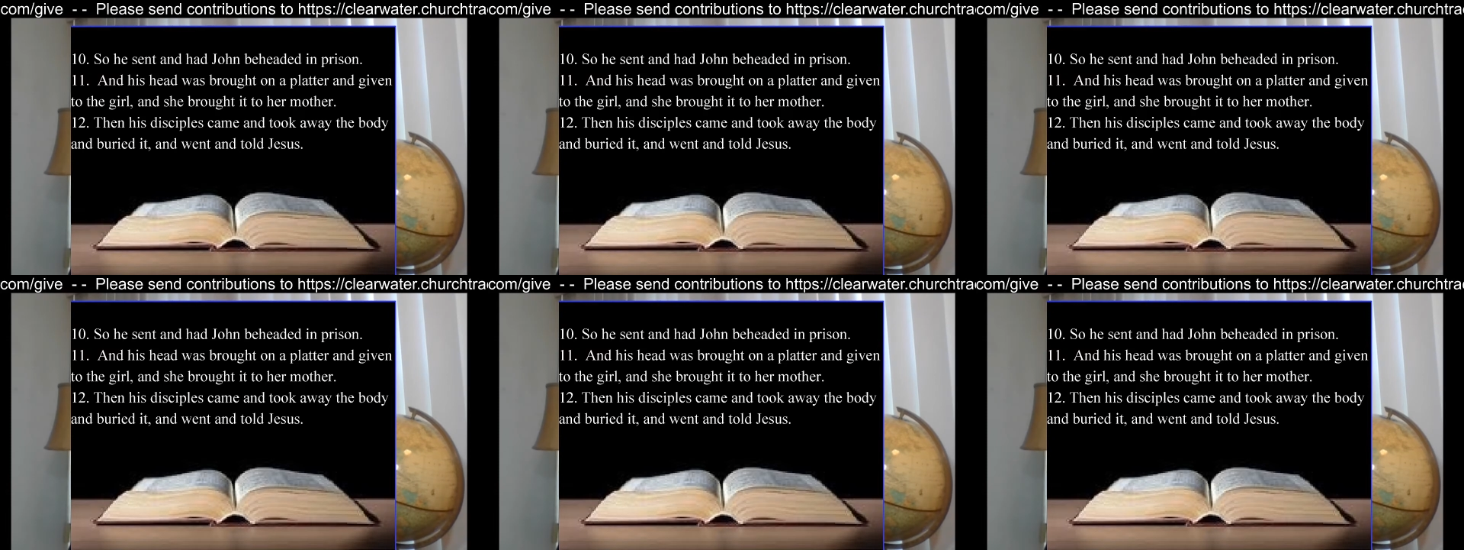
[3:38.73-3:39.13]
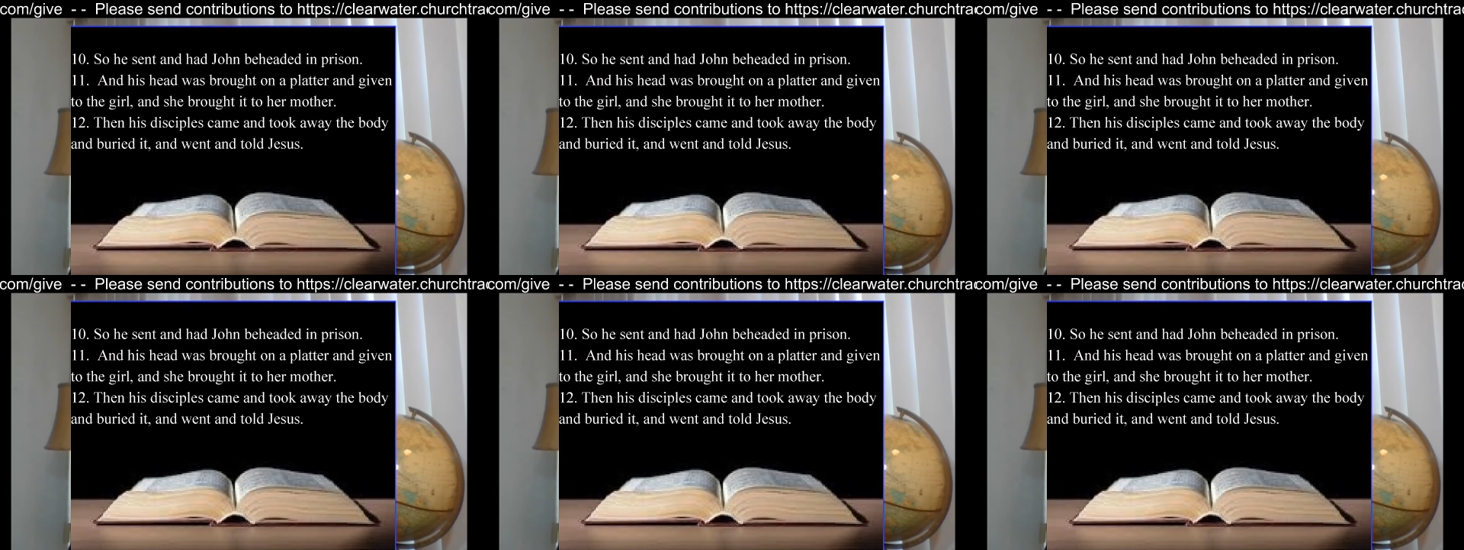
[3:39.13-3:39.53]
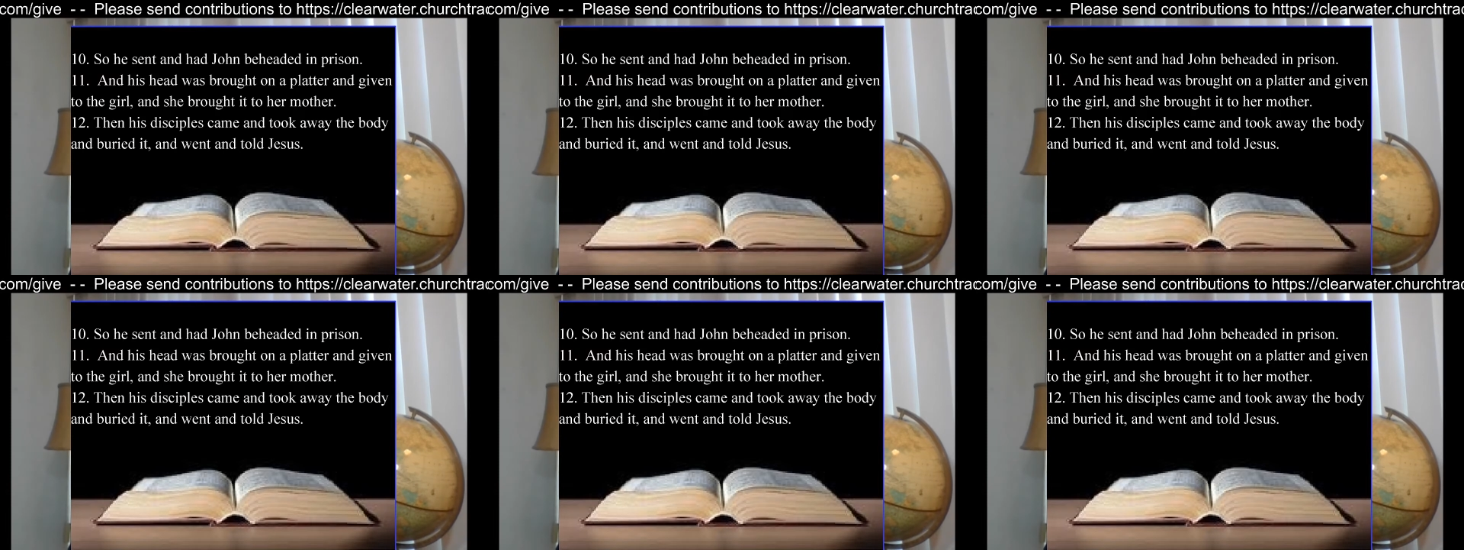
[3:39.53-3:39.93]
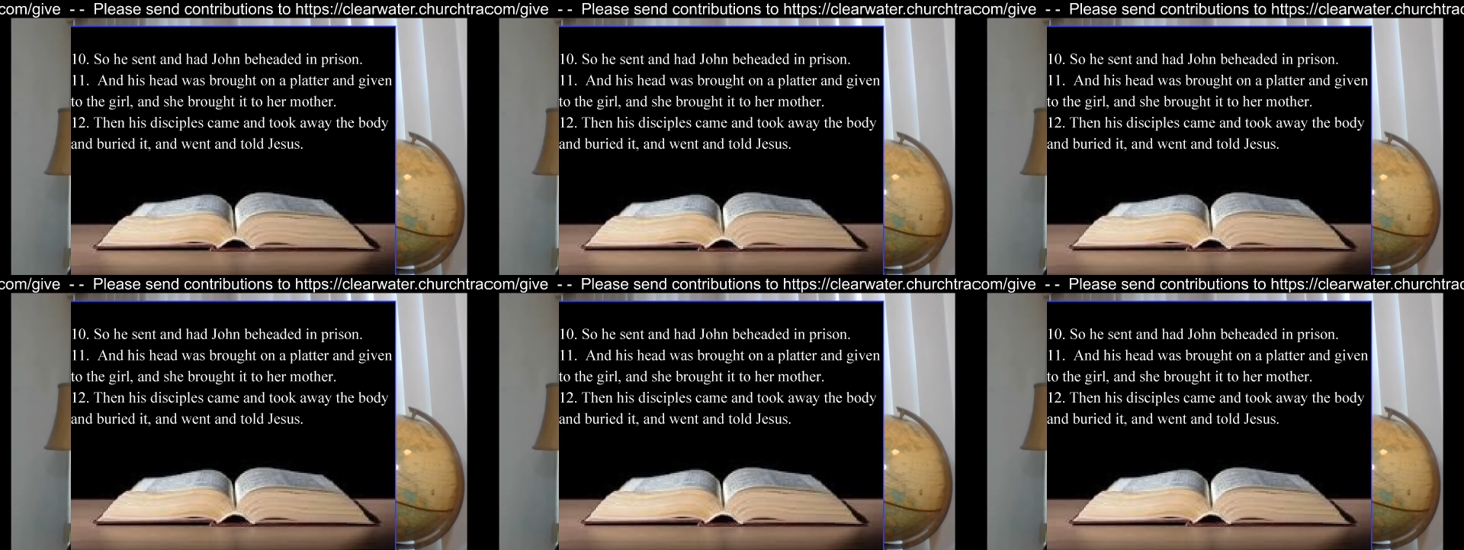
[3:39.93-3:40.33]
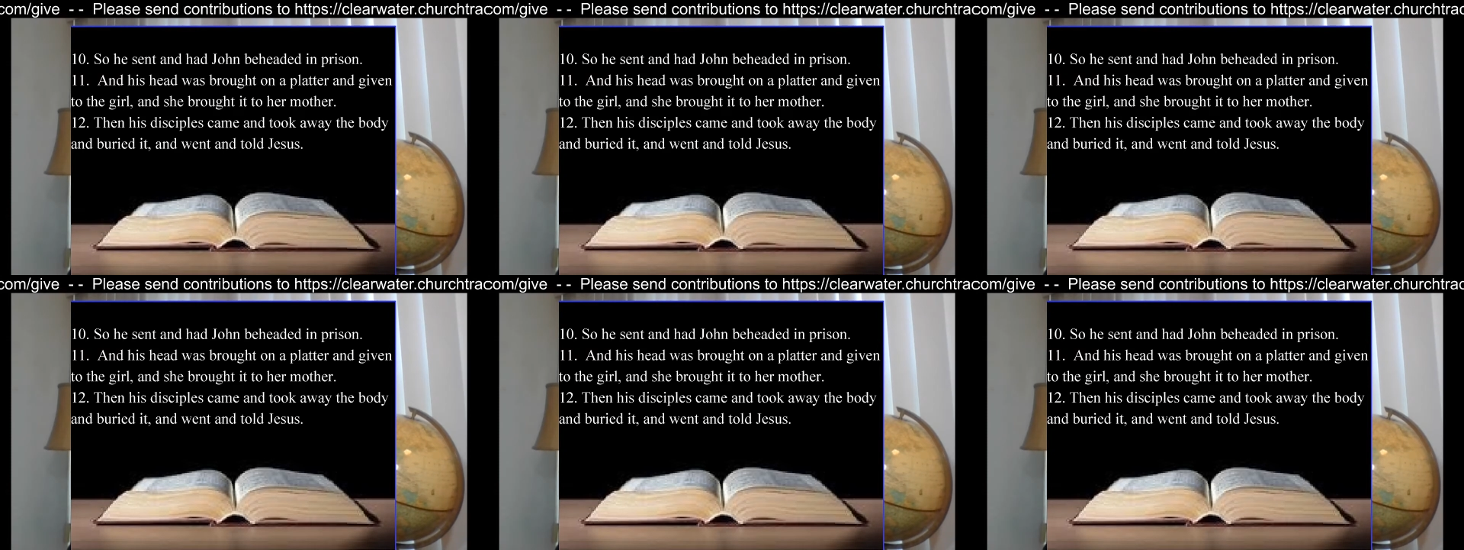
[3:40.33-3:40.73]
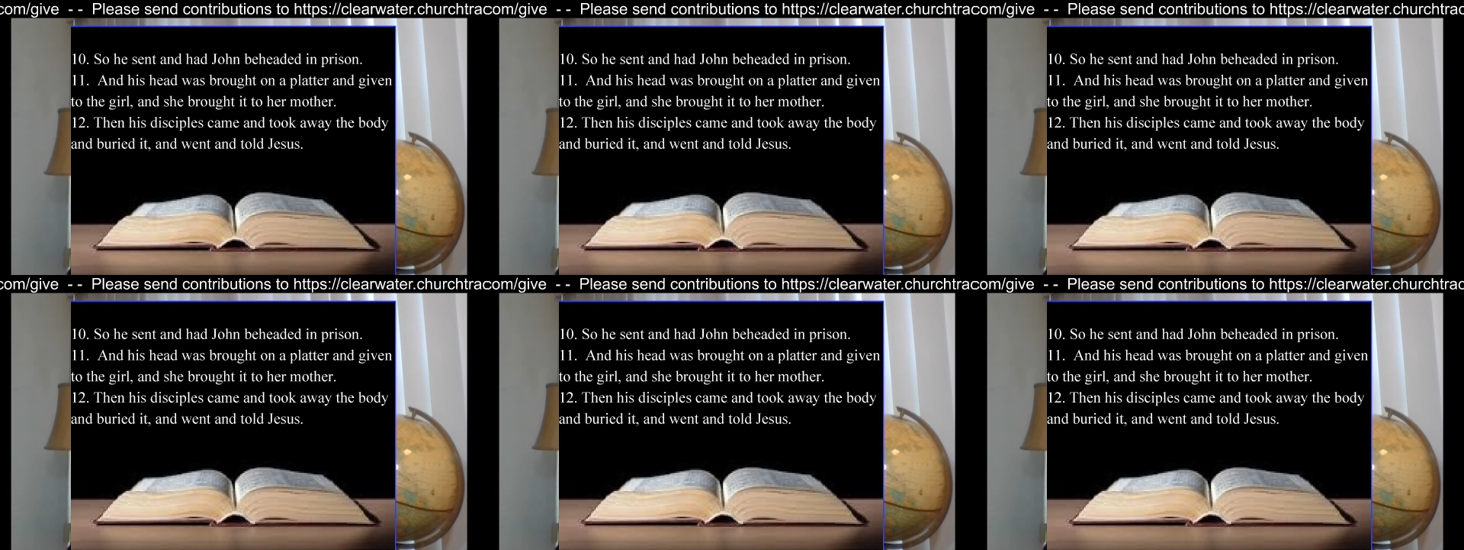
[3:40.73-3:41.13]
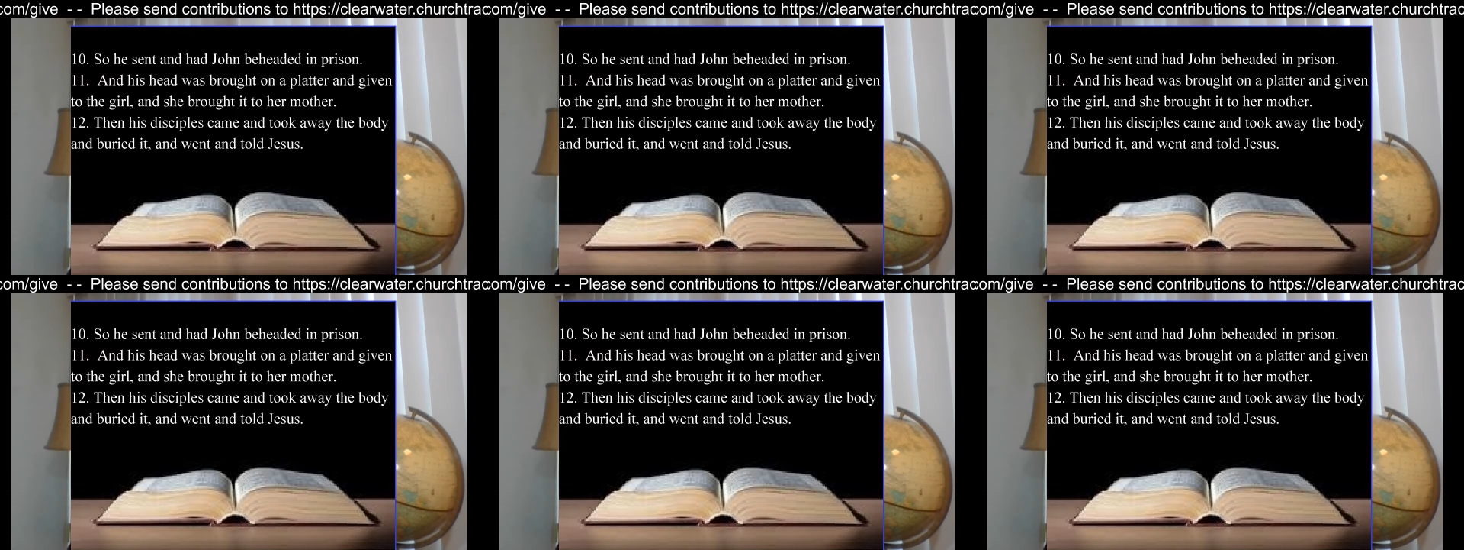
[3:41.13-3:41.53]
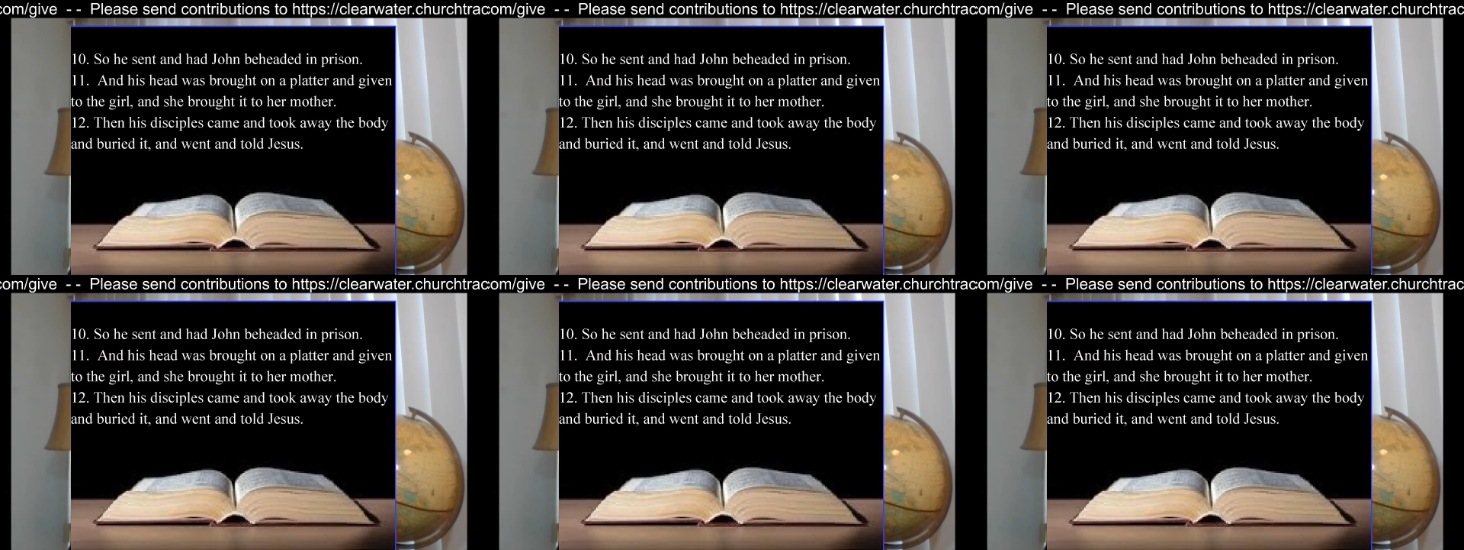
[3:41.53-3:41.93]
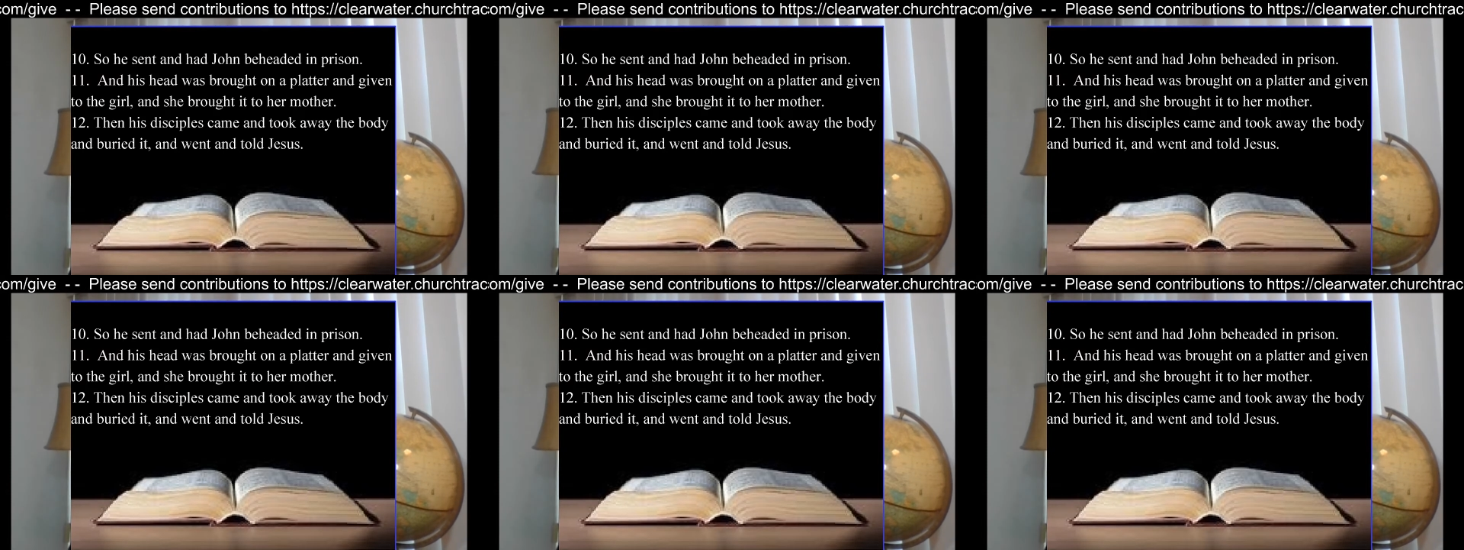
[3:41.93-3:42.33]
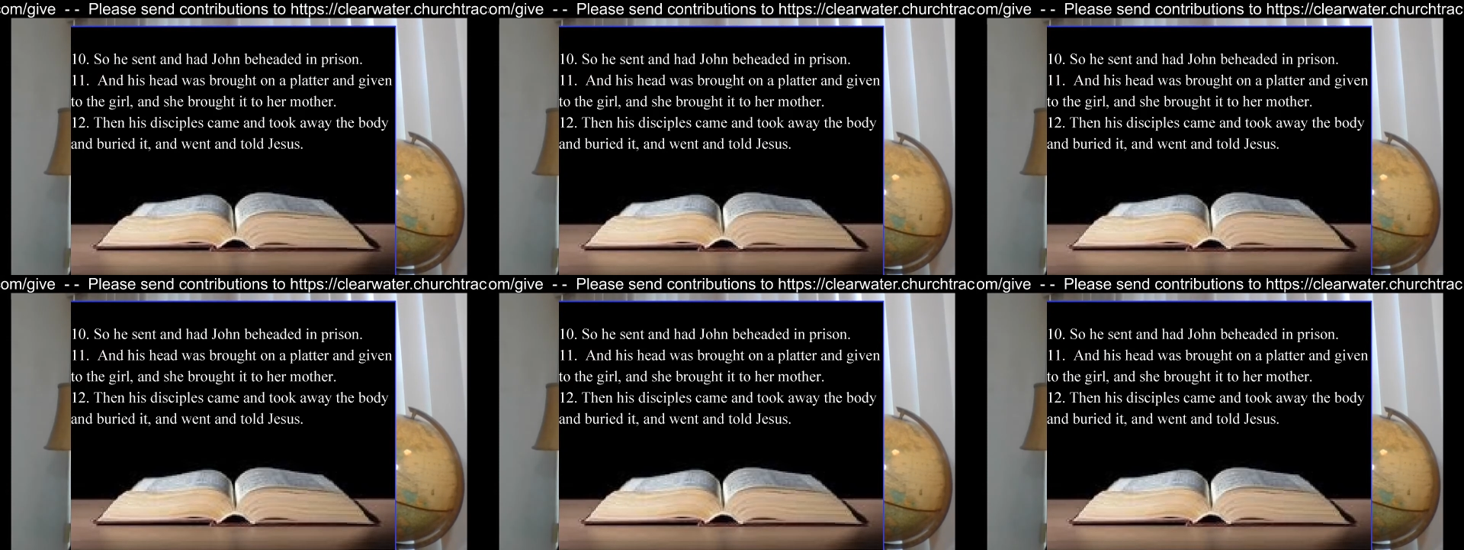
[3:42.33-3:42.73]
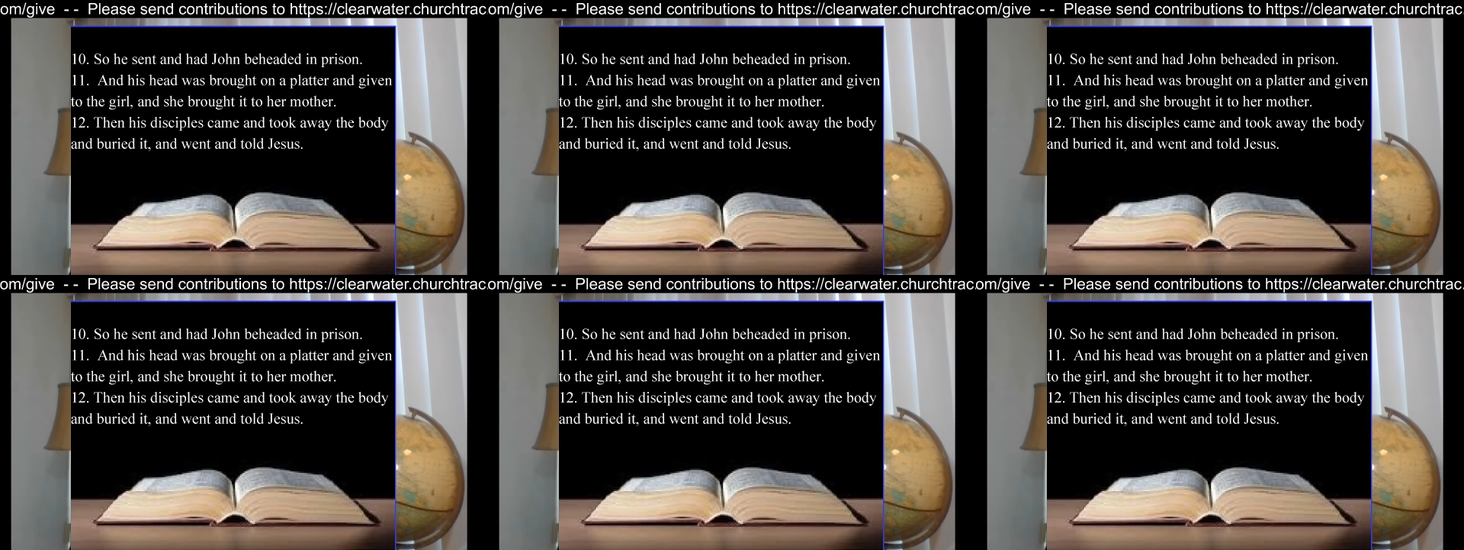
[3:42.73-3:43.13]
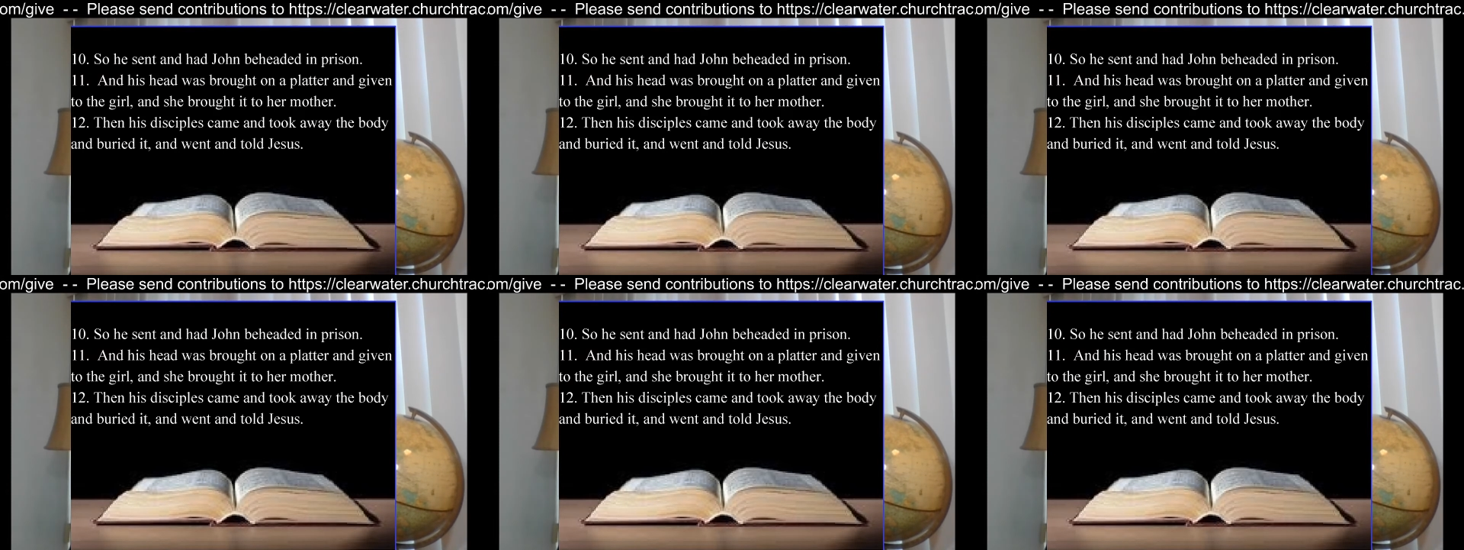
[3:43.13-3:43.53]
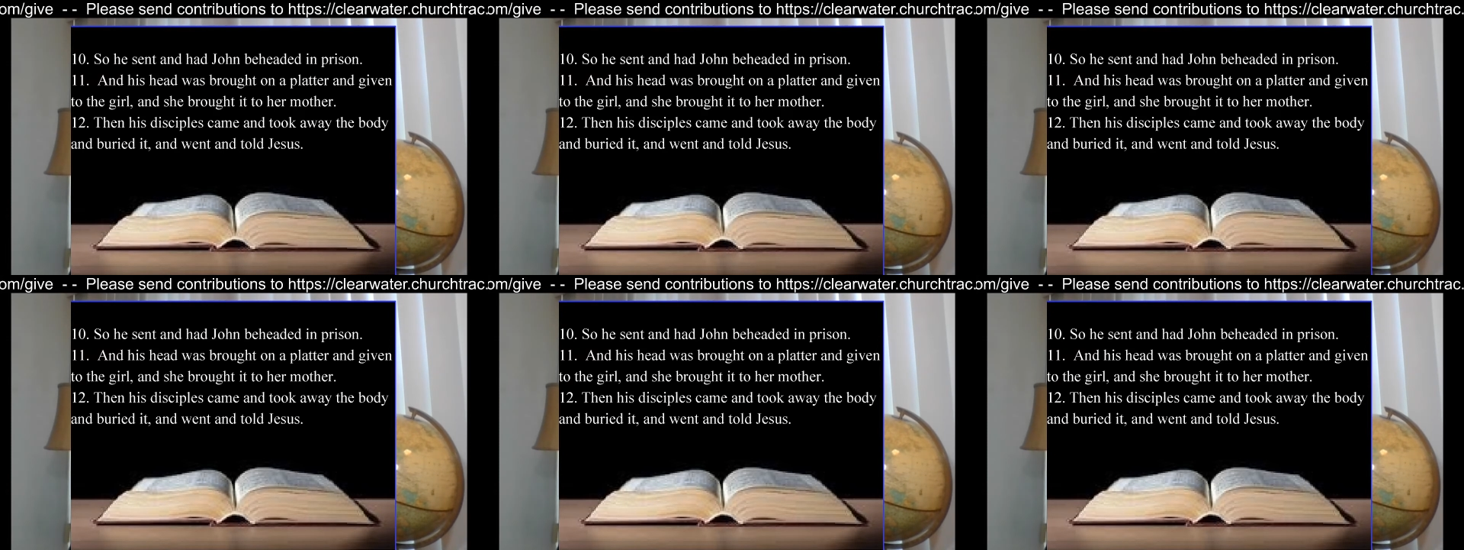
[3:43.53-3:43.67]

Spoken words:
No face is visible, so there are no lips to read.